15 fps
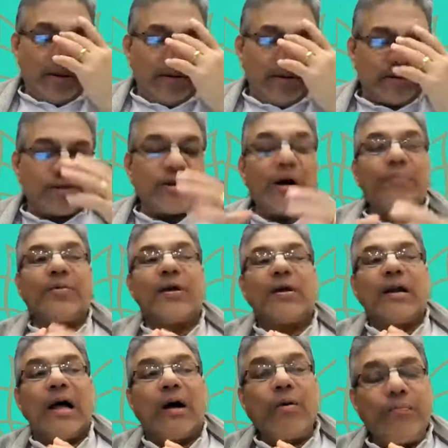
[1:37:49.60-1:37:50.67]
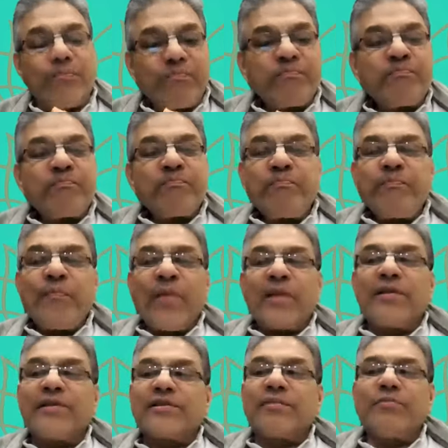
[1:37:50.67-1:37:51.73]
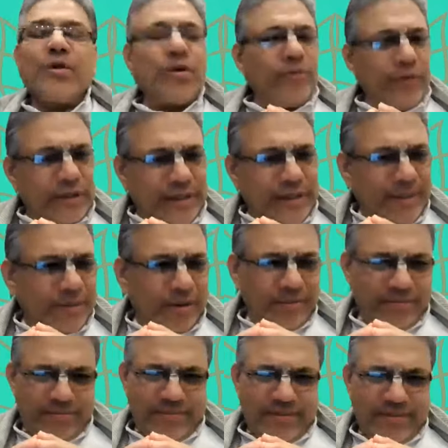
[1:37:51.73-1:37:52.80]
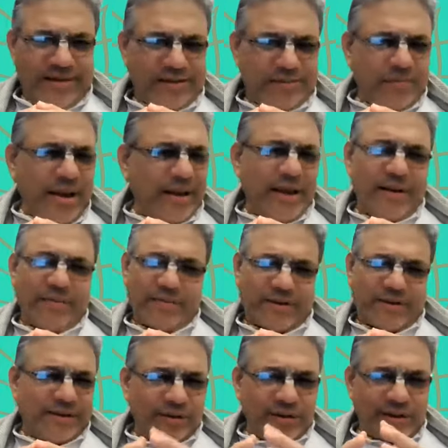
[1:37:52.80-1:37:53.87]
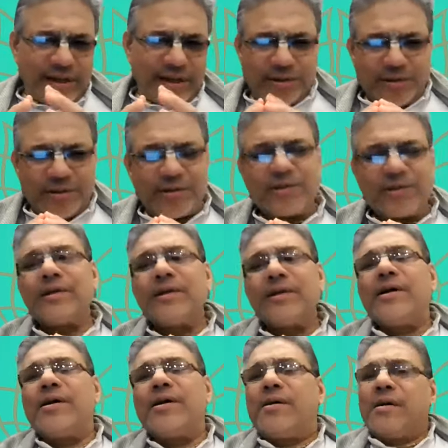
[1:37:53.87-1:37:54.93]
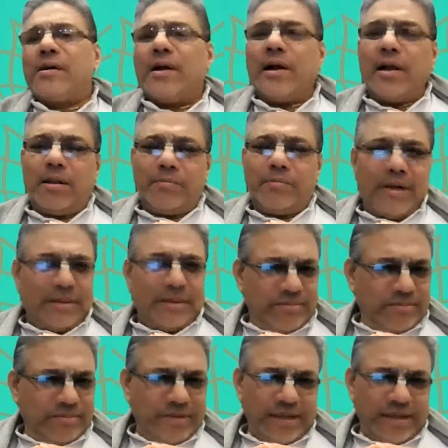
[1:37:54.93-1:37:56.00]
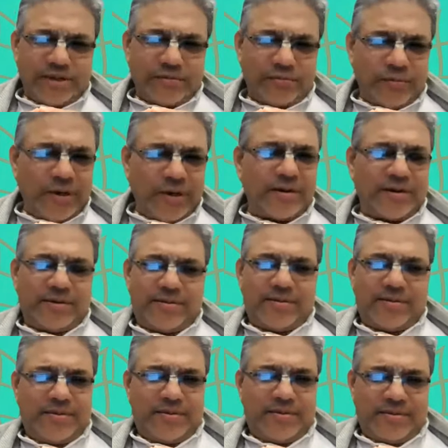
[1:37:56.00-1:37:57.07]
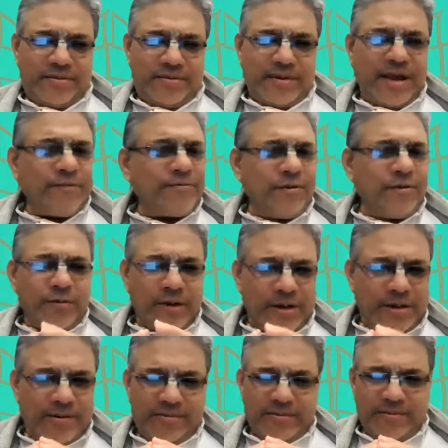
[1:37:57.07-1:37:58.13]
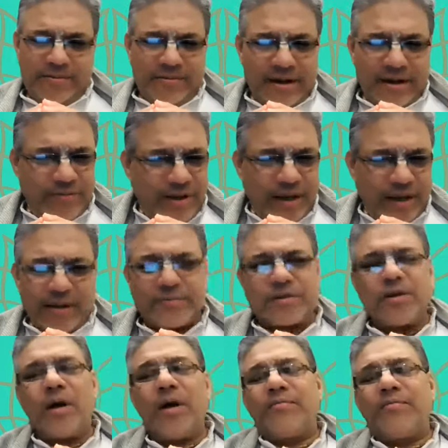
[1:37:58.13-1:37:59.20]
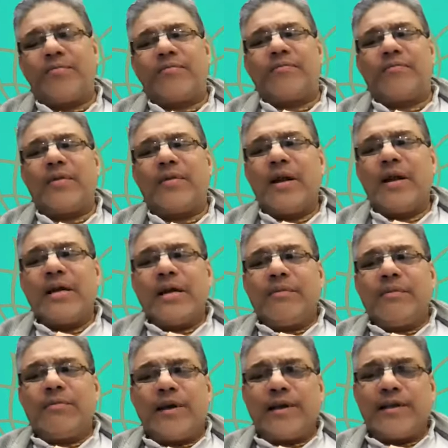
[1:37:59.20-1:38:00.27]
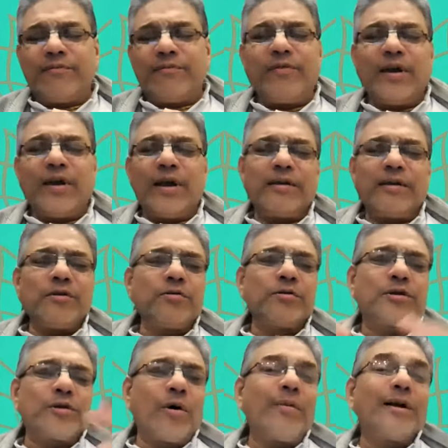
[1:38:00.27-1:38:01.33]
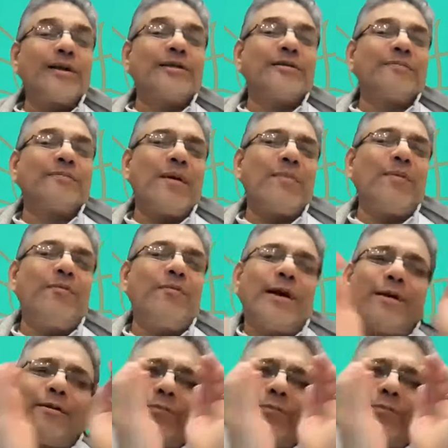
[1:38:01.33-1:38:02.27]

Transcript: stop here now. This is a beautiful chapter. This may take several sessions, uh, but it's worth every word that we can absorb. Because if we do so much, maybe we can